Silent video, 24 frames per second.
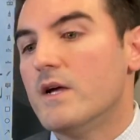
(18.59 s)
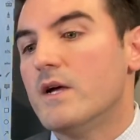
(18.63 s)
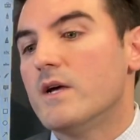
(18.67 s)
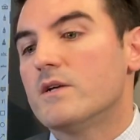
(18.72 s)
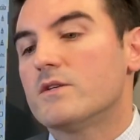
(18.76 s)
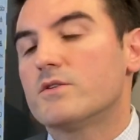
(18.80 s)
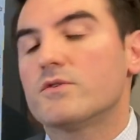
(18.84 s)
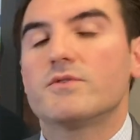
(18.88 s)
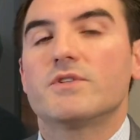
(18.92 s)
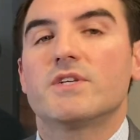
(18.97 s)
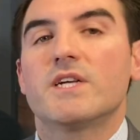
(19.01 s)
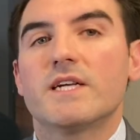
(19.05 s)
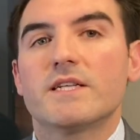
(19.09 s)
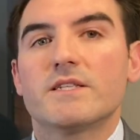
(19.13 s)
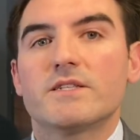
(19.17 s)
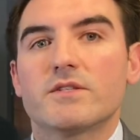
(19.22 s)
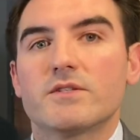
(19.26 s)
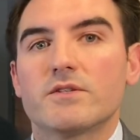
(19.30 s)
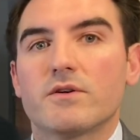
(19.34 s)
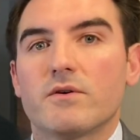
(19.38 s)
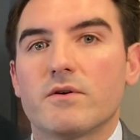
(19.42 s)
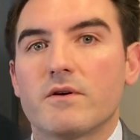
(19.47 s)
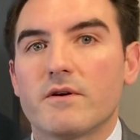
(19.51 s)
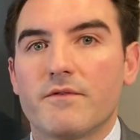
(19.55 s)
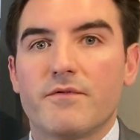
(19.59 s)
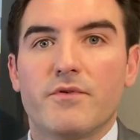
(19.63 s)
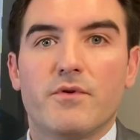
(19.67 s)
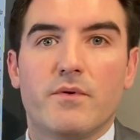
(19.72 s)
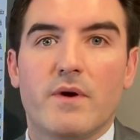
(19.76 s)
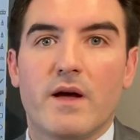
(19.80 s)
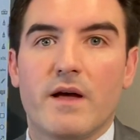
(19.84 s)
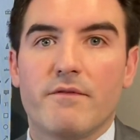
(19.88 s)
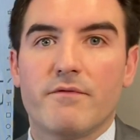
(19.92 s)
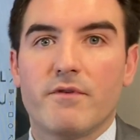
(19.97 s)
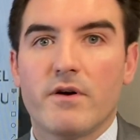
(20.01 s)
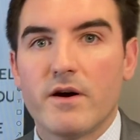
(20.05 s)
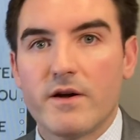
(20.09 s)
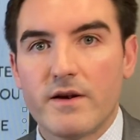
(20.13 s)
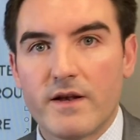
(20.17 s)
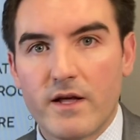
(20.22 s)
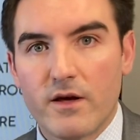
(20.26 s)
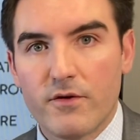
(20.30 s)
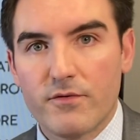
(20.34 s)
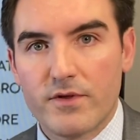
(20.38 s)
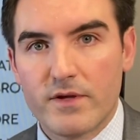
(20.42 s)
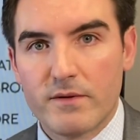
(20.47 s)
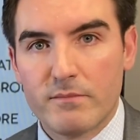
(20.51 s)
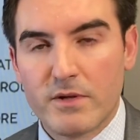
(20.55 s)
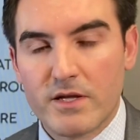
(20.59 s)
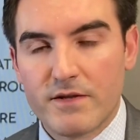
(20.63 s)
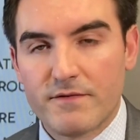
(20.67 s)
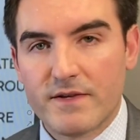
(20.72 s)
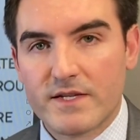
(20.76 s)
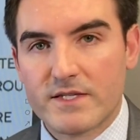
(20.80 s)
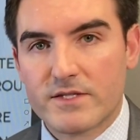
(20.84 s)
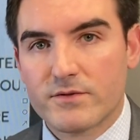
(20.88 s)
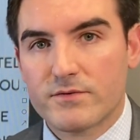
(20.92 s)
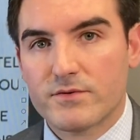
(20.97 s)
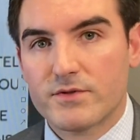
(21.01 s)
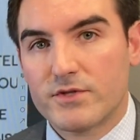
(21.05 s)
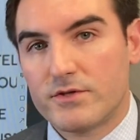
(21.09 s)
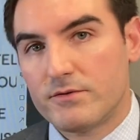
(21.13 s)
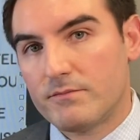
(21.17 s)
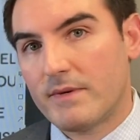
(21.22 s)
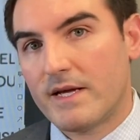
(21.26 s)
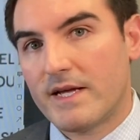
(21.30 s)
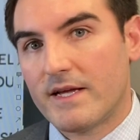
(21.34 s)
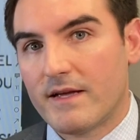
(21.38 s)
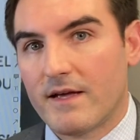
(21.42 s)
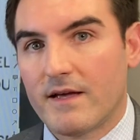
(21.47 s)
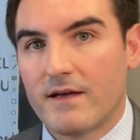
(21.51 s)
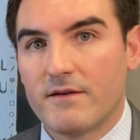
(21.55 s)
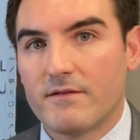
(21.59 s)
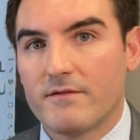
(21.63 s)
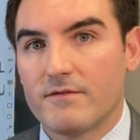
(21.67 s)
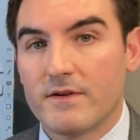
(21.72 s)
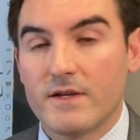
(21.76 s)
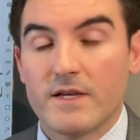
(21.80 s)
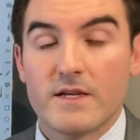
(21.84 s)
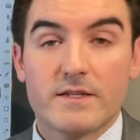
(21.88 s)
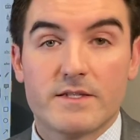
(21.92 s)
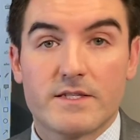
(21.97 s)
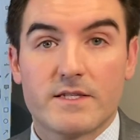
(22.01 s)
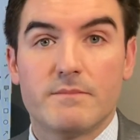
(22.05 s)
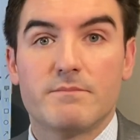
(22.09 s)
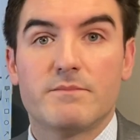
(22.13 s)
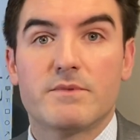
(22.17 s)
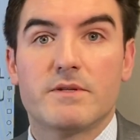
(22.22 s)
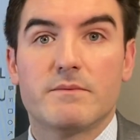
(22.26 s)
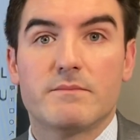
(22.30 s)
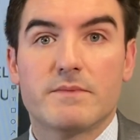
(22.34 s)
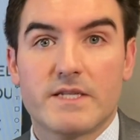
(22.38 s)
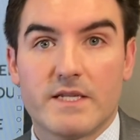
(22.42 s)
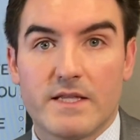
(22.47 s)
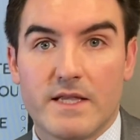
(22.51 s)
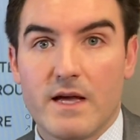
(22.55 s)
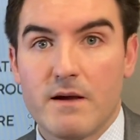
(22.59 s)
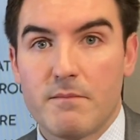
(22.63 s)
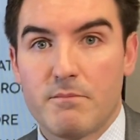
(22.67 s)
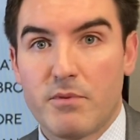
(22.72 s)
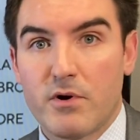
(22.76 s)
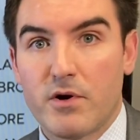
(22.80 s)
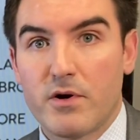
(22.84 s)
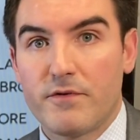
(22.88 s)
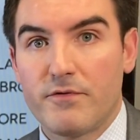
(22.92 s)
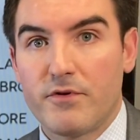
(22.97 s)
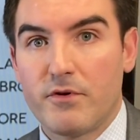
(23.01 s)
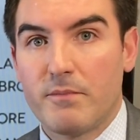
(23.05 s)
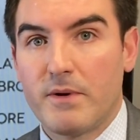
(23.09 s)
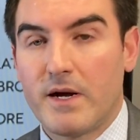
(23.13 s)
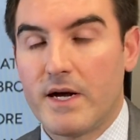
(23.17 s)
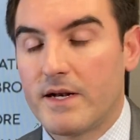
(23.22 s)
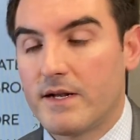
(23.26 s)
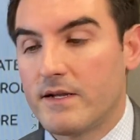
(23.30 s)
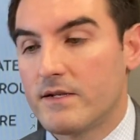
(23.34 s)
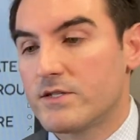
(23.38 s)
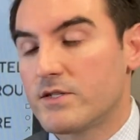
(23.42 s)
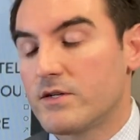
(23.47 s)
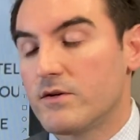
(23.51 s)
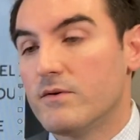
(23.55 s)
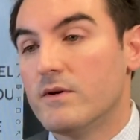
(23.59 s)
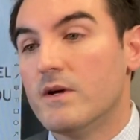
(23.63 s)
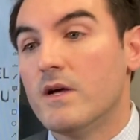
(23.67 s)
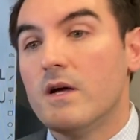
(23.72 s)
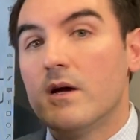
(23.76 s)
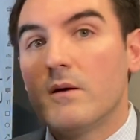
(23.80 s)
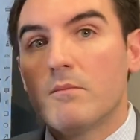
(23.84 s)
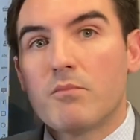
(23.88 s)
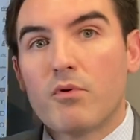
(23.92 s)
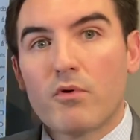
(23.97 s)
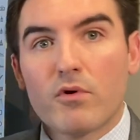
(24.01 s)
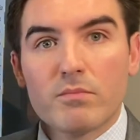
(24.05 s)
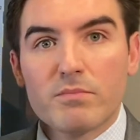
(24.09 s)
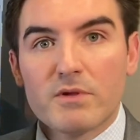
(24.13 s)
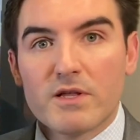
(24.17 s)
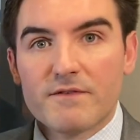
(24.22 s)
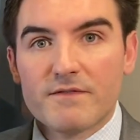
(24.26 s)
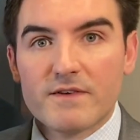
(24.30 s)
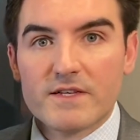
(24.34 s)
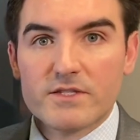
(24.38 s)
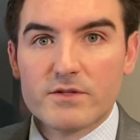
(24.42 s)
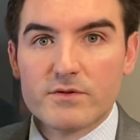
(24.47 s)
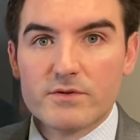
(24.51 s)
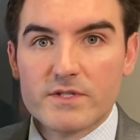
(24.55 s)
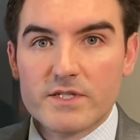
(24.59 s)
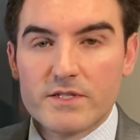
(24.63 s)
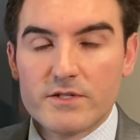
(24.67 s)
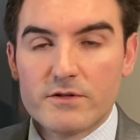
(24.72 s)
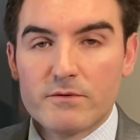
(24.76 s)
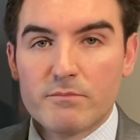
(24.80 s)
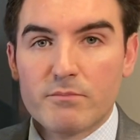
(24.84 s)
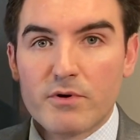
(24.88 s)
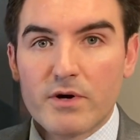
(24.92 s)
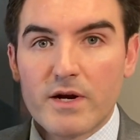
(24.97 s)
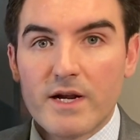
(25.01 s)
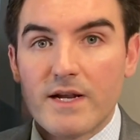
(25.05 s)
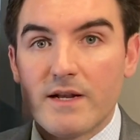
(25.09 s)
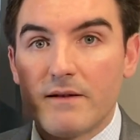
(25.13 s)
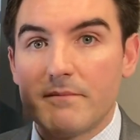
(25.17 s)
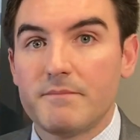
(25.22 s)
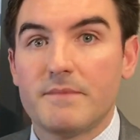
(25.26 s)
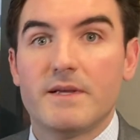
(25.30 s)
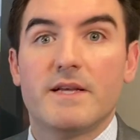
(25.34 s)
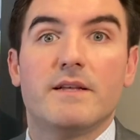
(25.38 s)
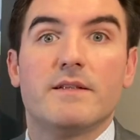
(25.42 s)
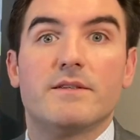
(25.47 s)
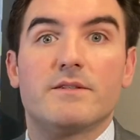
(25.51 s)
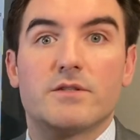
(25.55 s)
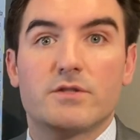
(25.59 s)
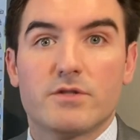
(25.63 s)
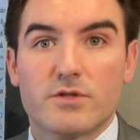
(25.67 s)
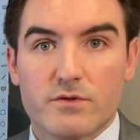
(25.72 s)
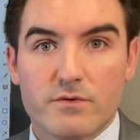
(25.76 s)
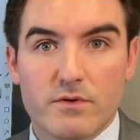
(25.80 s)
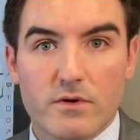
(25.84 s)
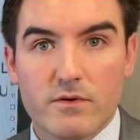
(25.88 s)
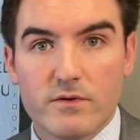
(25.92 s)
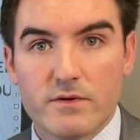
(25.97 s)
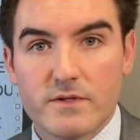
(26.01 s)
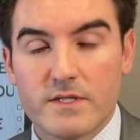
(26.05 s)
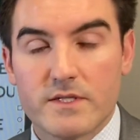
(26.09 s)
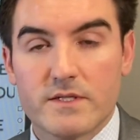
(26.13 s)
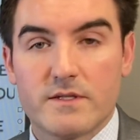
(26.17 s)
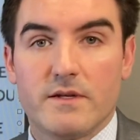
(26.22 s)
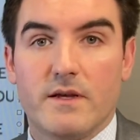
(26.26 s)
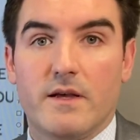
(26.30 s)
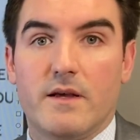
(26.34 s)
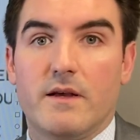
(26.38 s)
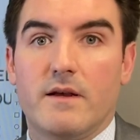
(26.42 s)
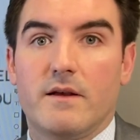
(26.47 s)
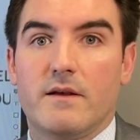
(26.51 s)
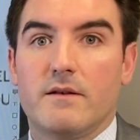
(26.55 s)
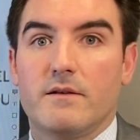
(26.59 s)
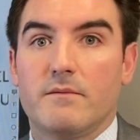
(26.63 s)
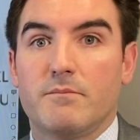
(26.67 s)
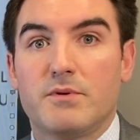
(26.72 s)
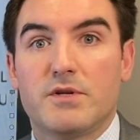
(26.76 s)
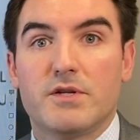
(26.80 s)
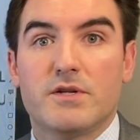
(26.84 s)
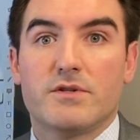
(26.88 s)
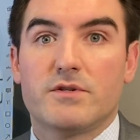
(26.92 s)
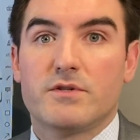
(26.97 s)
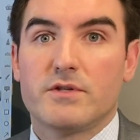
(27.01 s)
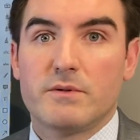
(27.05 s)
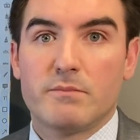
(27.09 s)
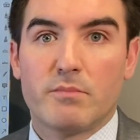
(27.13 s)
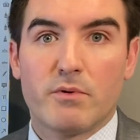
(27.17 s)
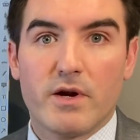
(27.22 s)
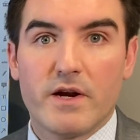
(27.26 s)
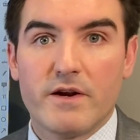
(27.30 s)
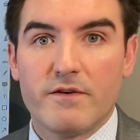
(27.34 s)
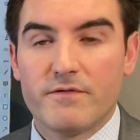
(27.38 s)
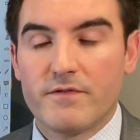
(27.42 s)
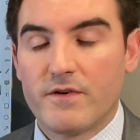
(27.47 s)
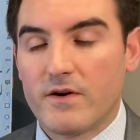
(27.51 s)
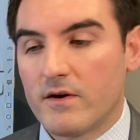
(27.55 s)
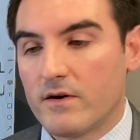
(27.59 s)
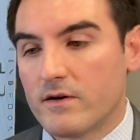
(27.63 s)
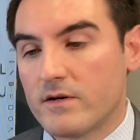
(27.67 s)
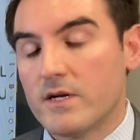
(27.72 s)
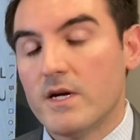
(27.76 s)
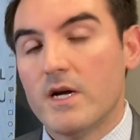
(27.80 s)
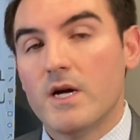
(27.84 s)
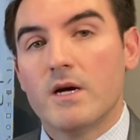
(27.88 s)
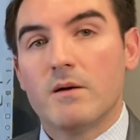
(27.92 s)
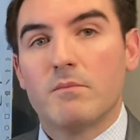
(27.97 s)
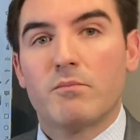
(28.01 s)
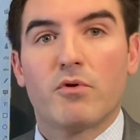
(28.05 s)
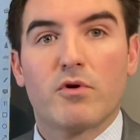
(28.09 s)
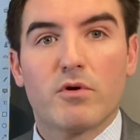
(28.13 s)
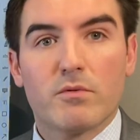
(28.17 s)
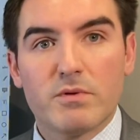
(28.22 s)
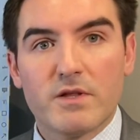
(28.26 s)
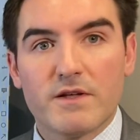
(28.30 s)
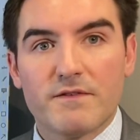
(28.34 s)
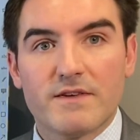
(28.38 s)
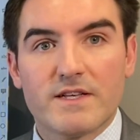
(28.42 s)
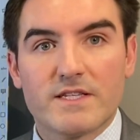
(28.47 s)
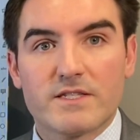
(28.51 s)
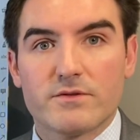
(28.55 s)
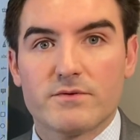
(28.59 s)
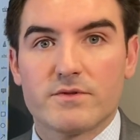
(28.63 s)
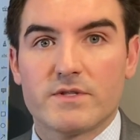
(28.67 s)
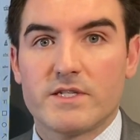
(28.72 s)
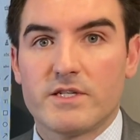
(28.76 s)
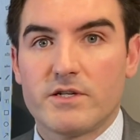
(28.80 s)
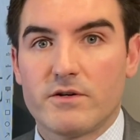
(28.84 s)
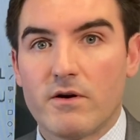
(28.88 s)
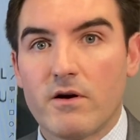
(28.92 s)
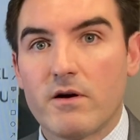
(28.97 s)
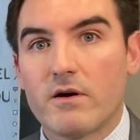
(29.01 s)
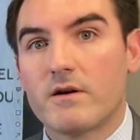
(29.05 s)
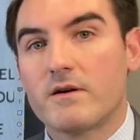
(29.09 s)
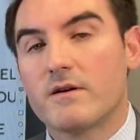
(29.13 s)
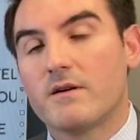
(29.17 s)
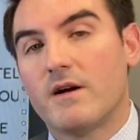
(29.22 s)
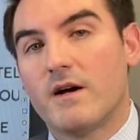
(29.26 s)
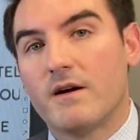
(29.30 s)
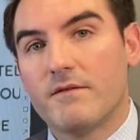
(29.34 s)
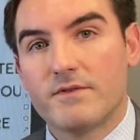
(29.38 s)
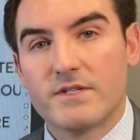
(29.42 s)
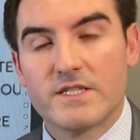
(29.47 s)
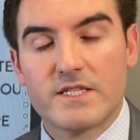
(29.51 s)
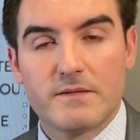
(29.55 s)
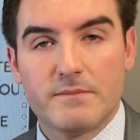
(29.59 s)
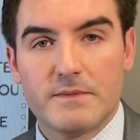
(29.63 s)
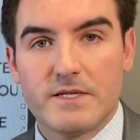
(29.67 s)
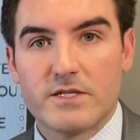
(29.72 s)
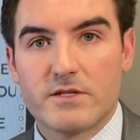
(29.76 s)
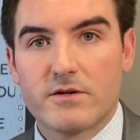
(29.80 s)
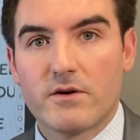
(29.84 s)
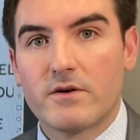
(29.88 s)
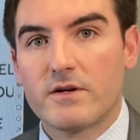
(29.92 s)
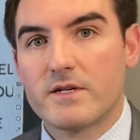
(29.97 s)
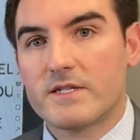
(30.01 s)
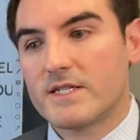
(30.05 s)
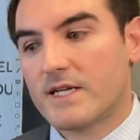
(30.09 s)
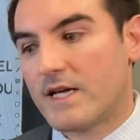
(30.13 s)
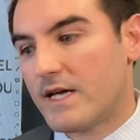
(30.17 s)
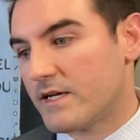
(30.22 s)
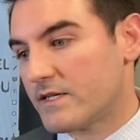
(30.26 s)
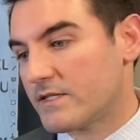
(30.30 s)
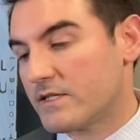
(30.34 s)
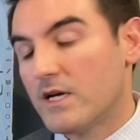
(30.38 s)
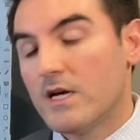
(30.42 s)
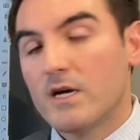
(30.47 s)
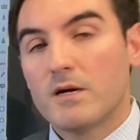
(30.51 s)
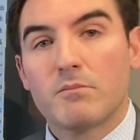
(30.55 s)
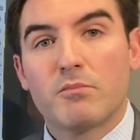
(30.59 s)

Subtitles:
So chances are, if you have unhealthy blood vessels, you may have symptoms in that part of your body. So poor blood vessels in your brain means strokes and potentially brain fog. Poor blood vessels in your heart obviously means heart attacks.